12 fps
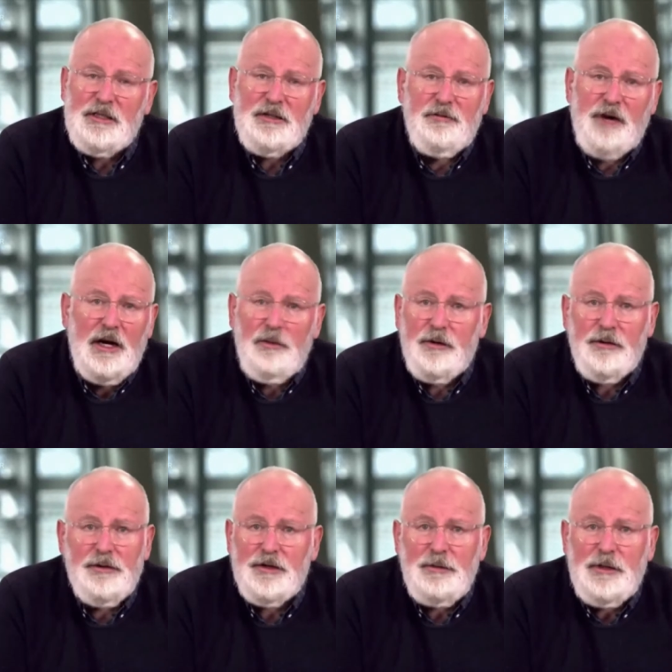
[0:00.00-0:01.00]
specify
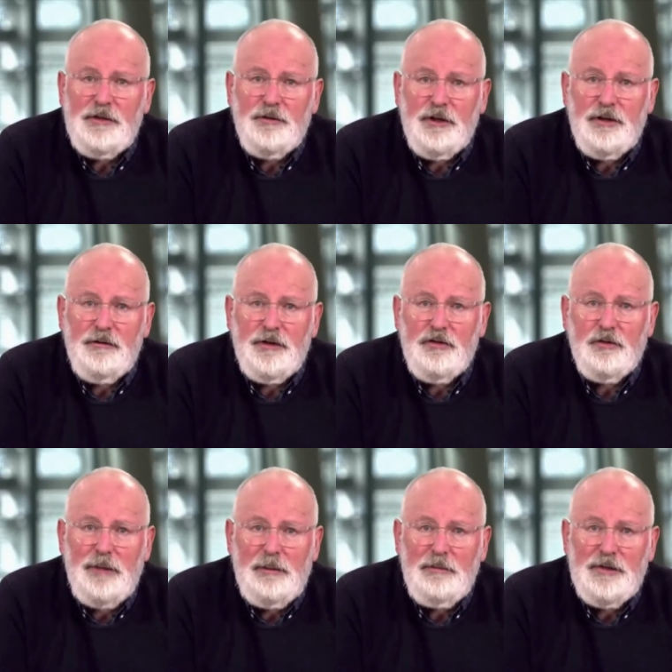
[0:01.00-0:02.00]
what this means for
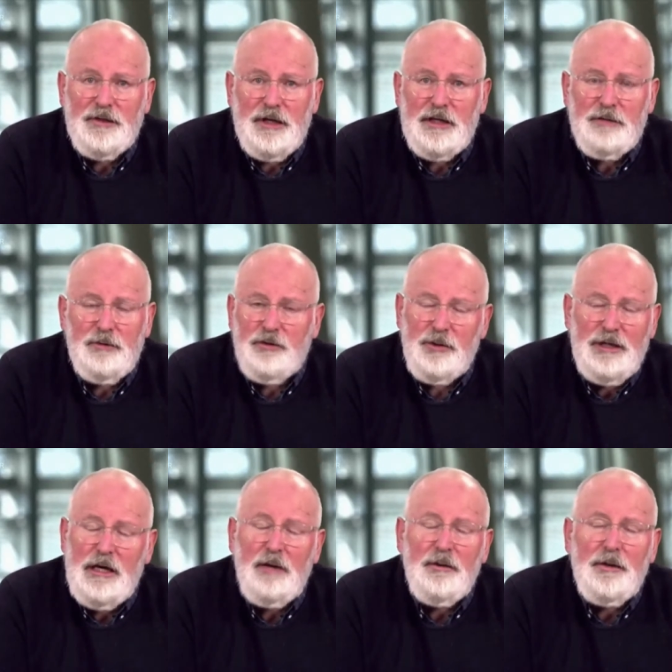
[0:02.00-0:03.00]
individual member states
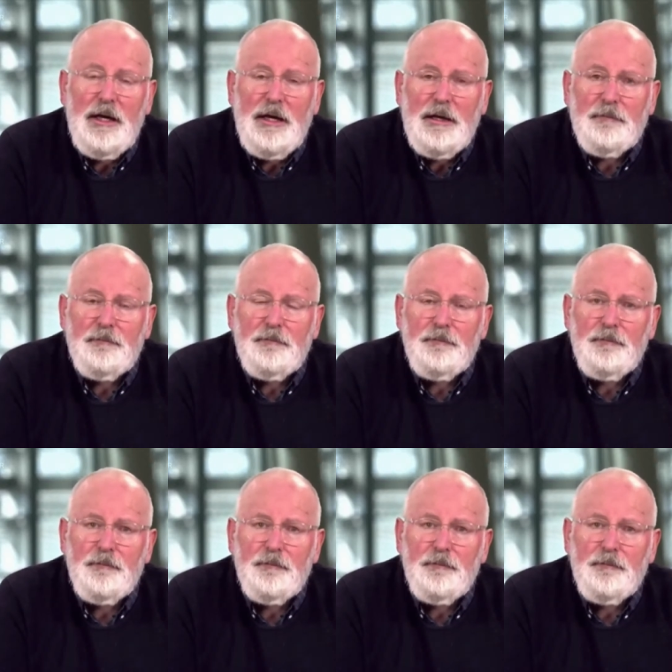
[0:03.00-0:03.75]
between now and then.